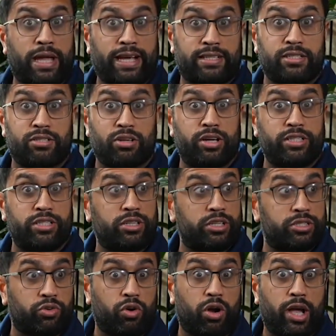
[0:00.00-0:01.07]
exercises you
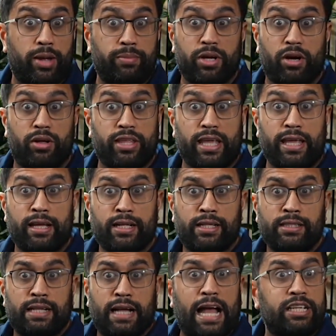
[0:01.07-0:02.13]
described are they
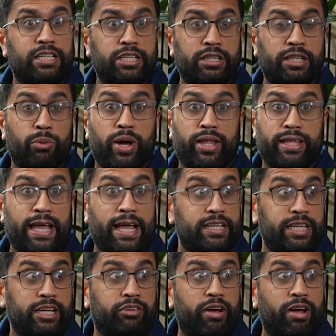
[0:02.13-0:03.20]
work the
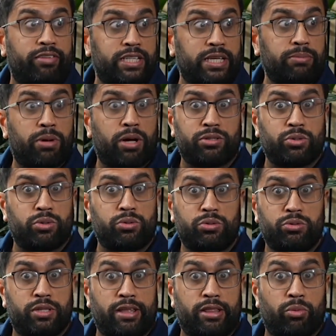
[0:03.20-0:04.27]
anti-gravity
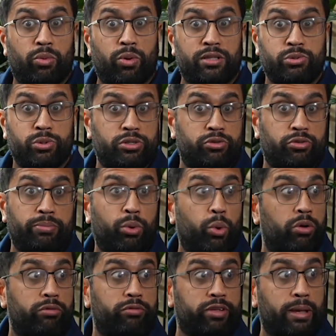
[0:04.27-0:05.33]
muscles. They're the ones which are
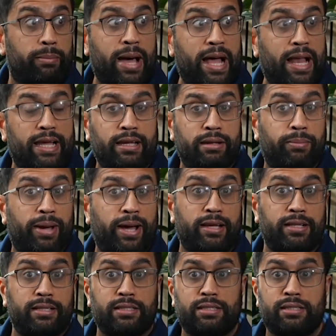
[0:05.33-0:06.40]
important for your
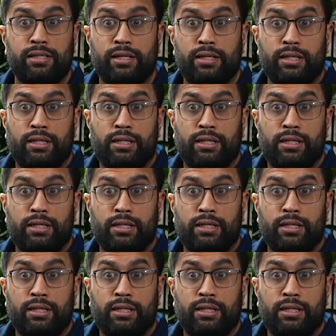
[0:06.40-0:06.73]
balance.